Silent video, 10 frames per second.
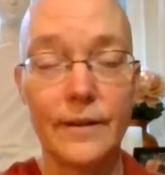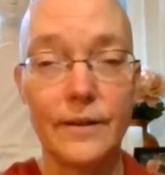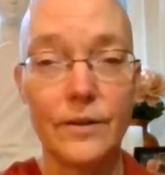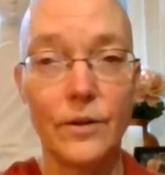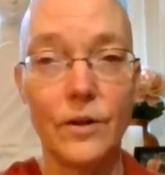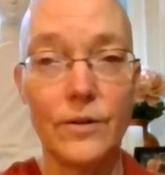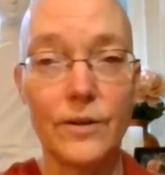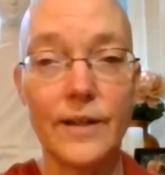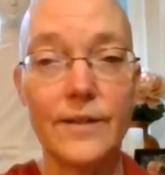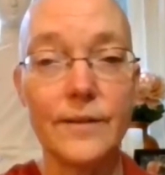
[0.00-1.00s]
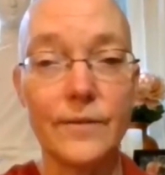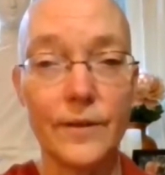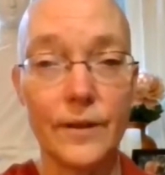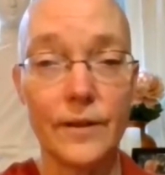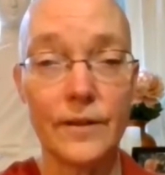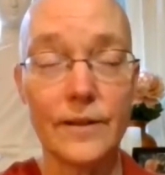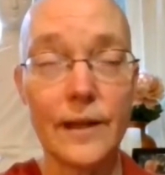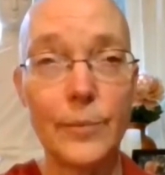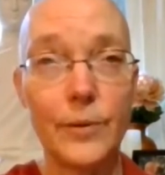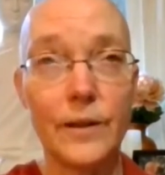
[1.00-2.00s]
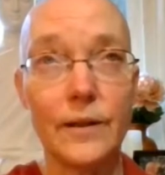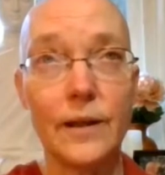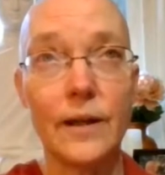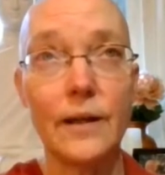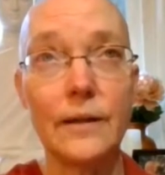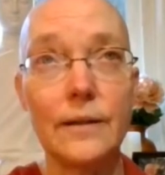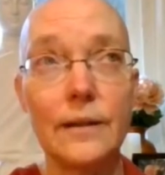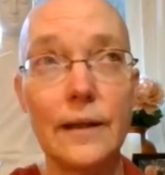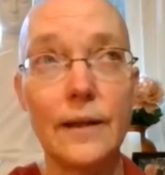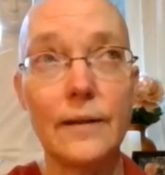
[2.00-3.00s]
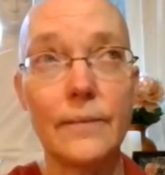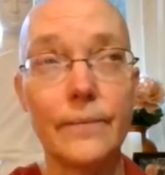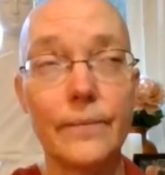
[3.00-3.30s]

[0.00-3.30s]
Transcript: you know, all kinds of things happening. And yet